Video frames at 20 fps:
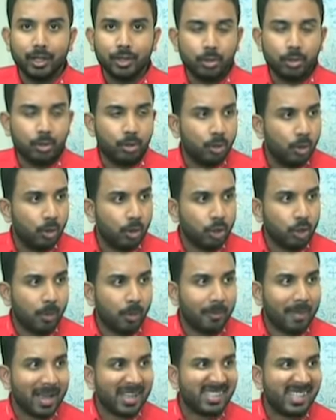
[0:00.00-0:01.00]
You know
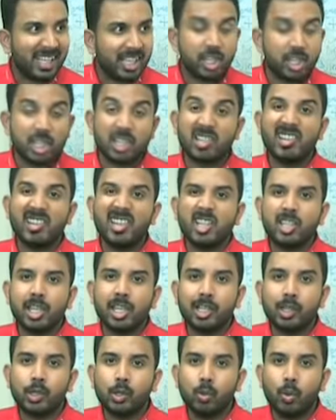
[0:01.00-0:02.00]
your message is
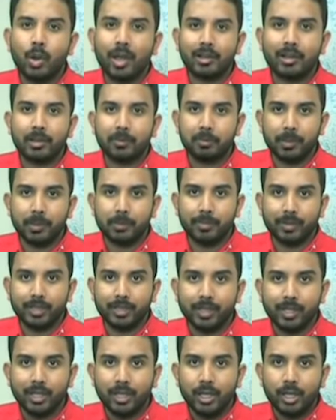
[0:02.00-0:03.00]
reaching 200
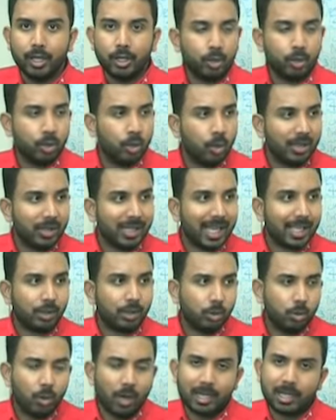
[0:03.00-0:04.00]
people. You know there are
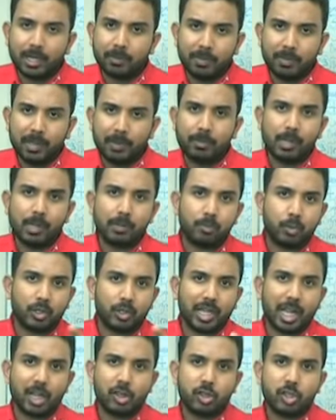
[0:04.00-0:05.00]
200 people
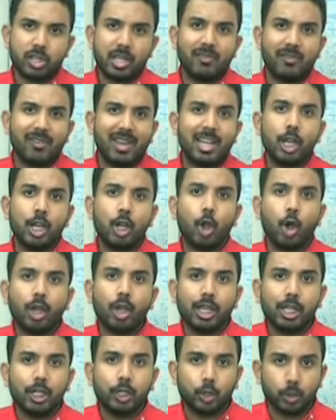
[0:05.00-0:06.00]
potentially very
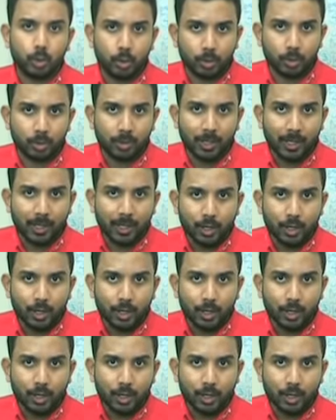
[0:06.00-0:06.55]
loyal to you.